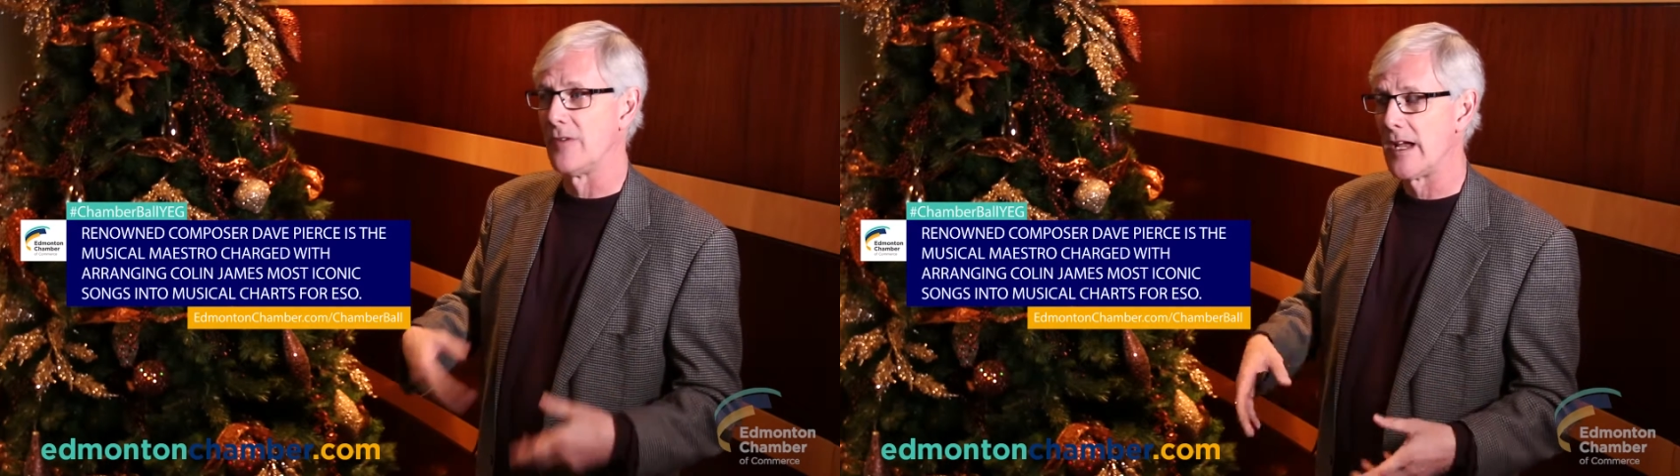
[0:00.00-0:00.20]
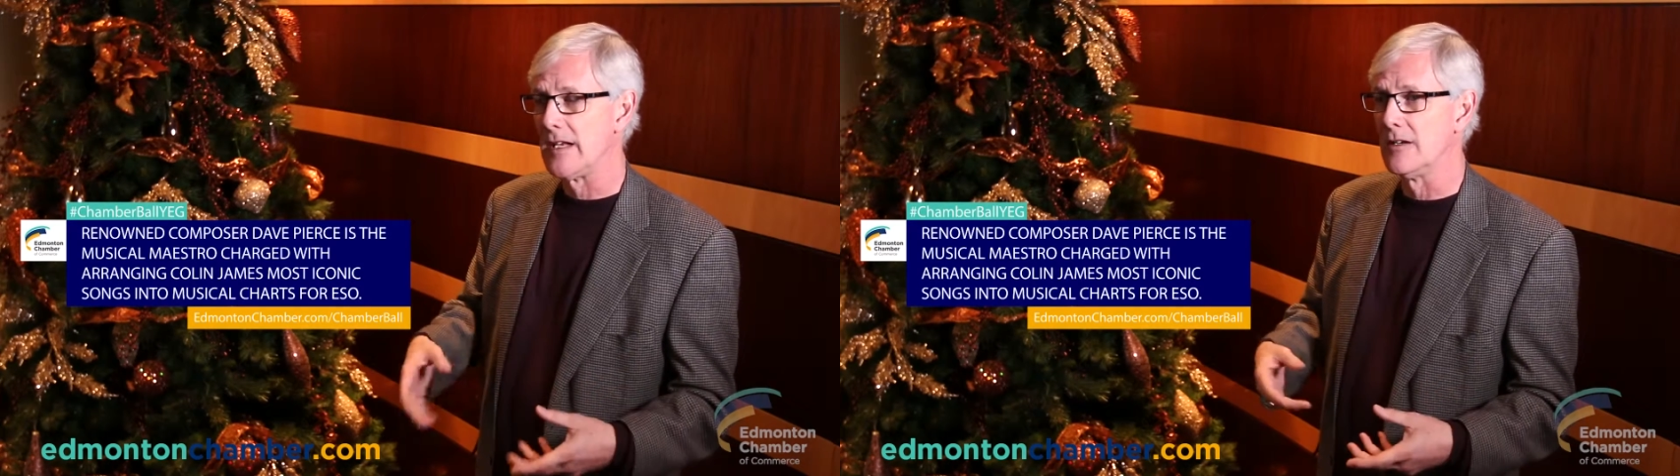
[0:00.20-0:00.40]

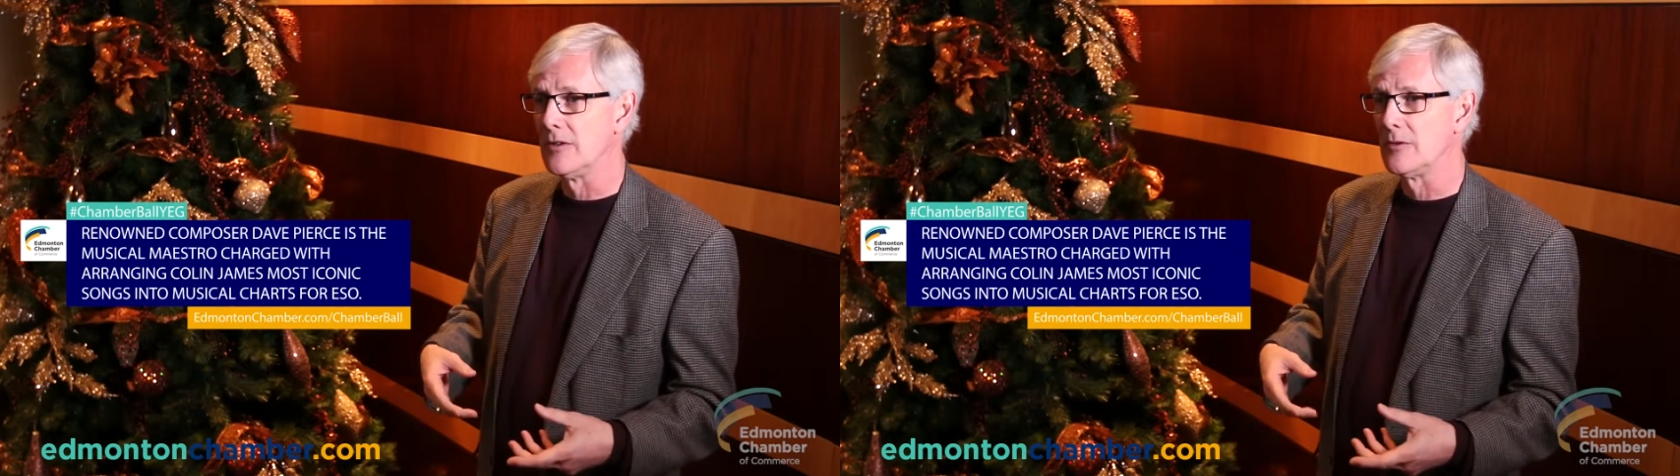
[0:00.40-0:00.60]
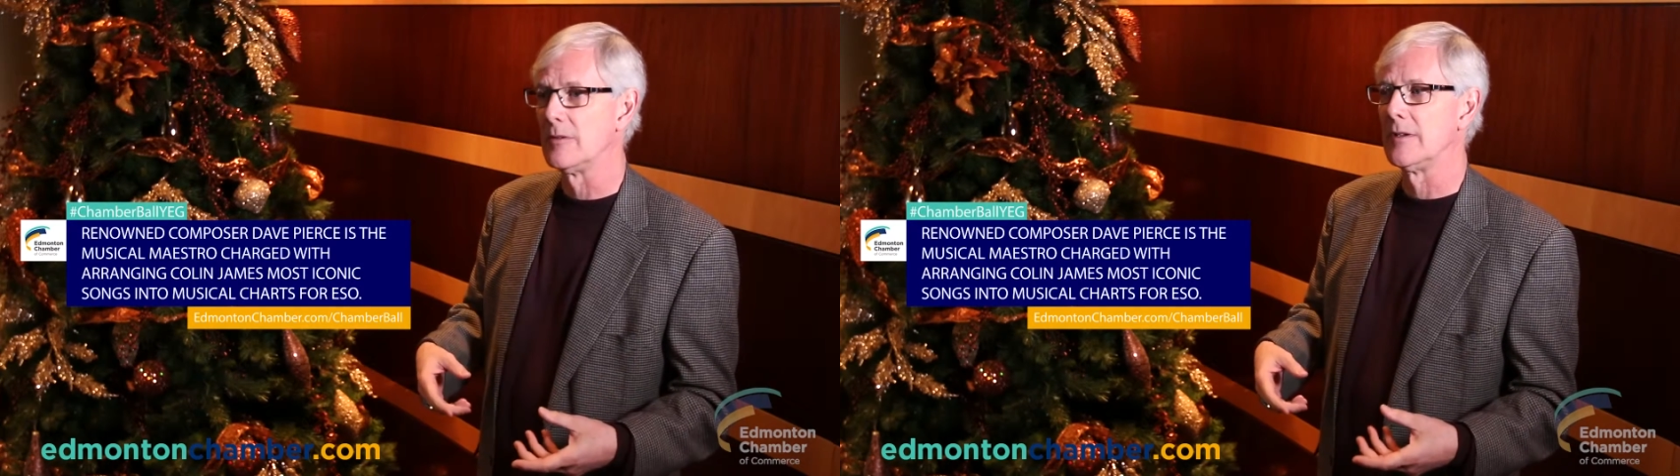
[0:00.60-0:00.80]

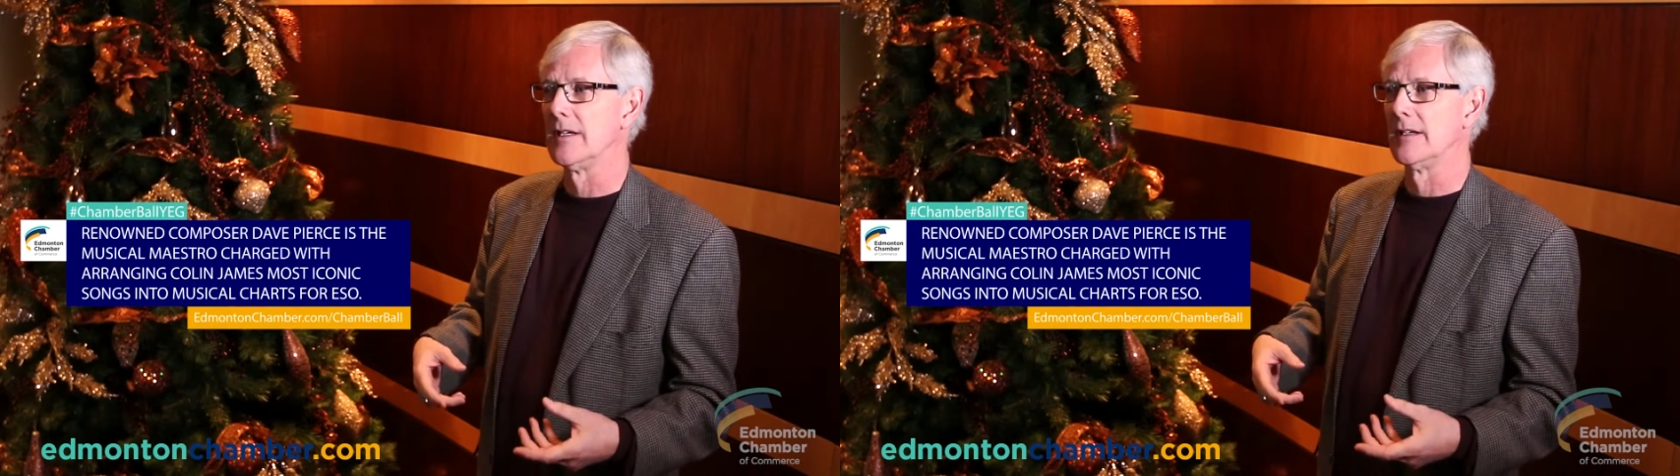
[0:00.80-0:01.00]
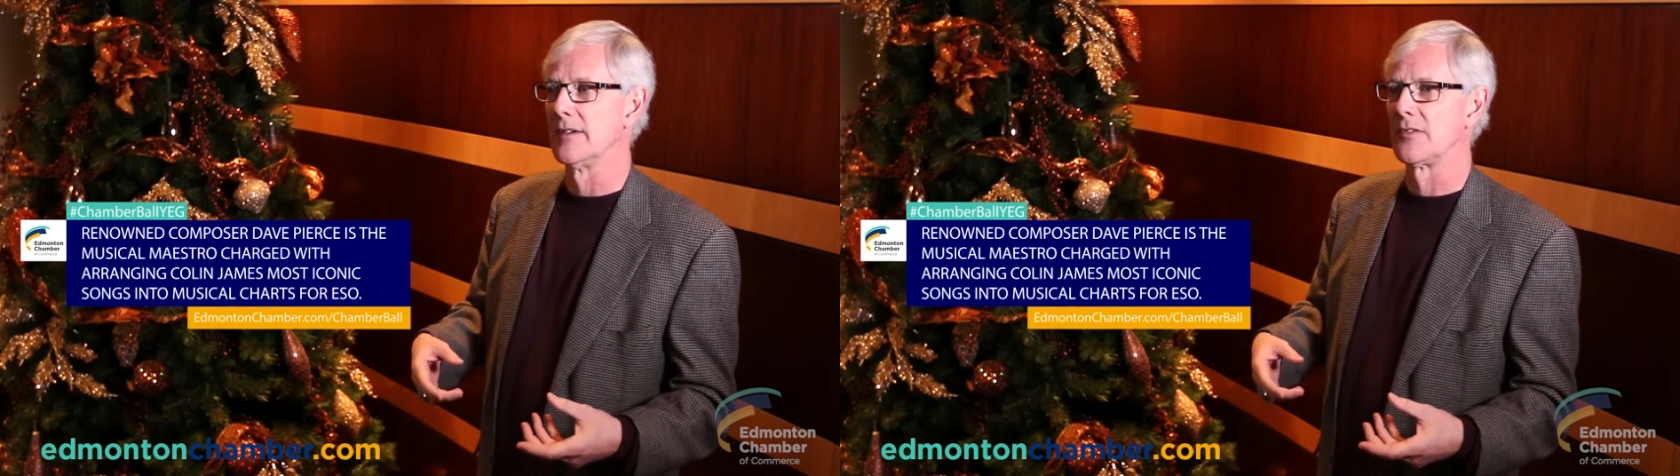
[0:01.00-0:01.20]
venue
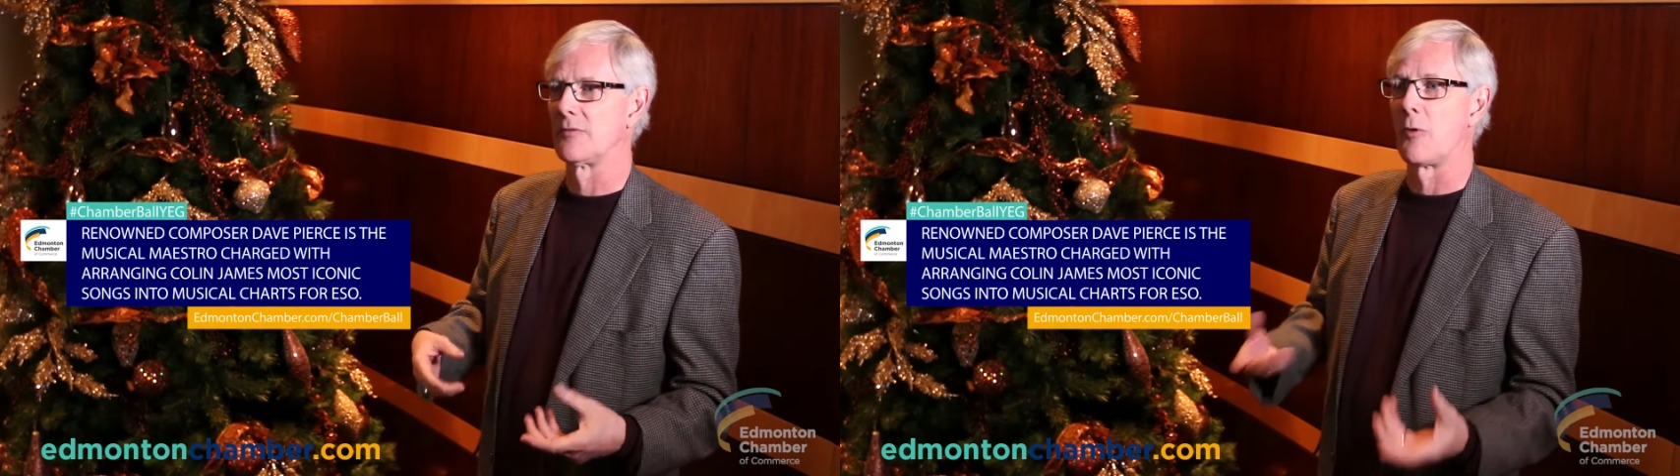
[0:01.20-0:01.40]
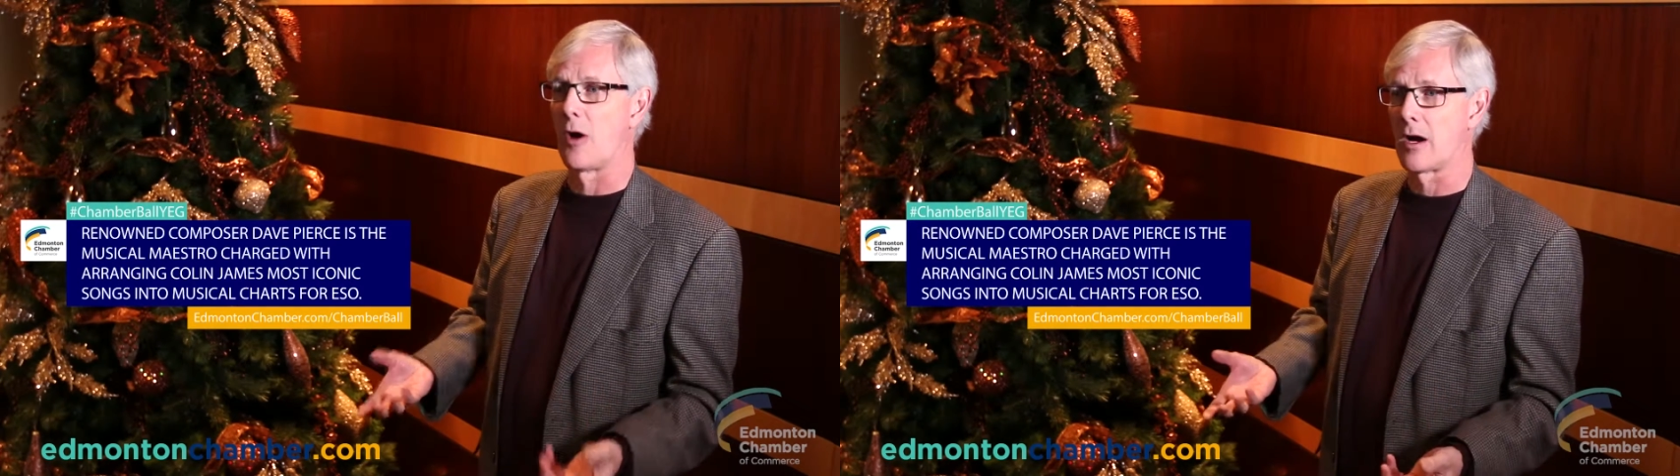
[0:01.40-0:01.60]

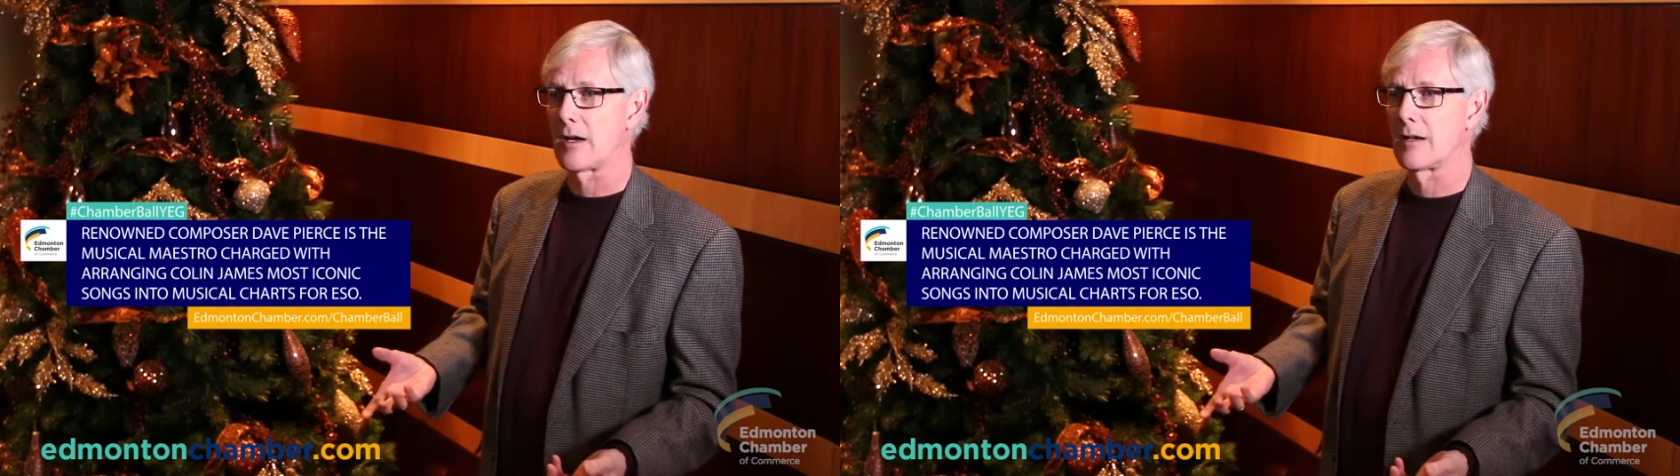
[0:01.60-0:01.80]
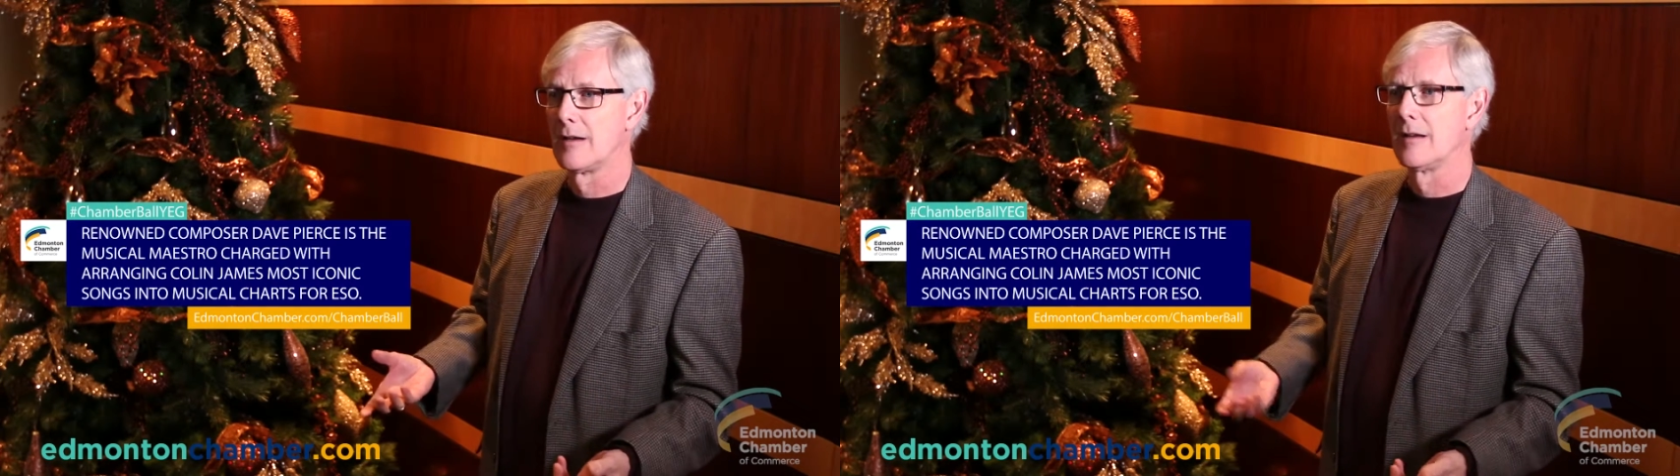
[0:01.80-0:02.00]
is
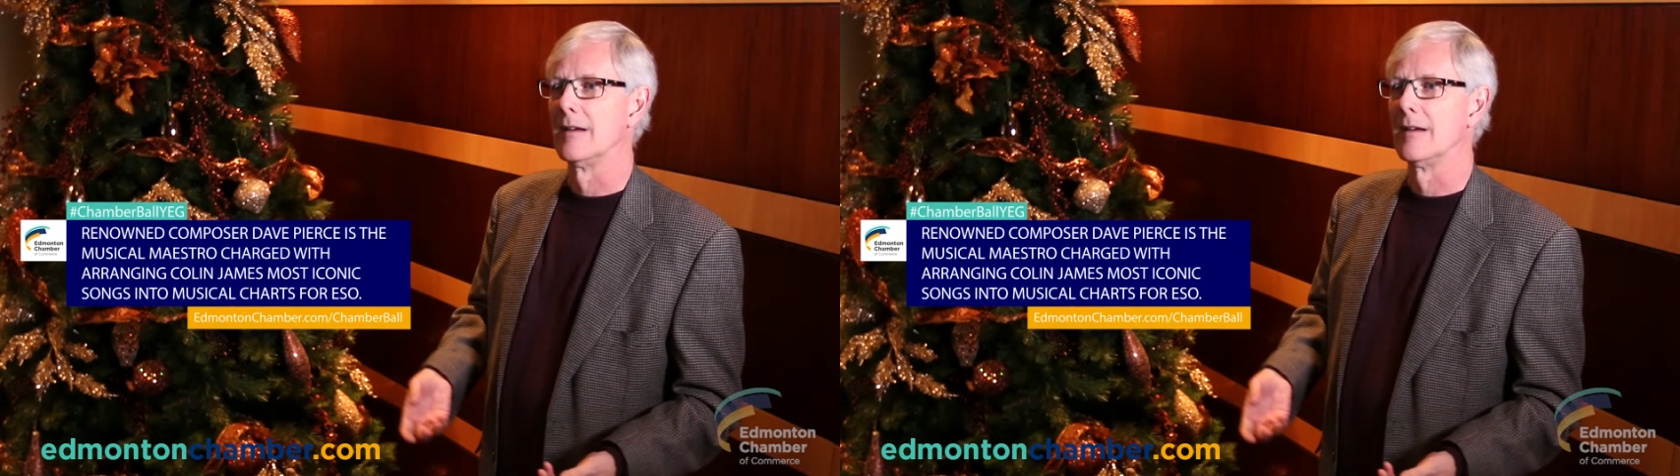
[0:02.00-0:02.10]
rock,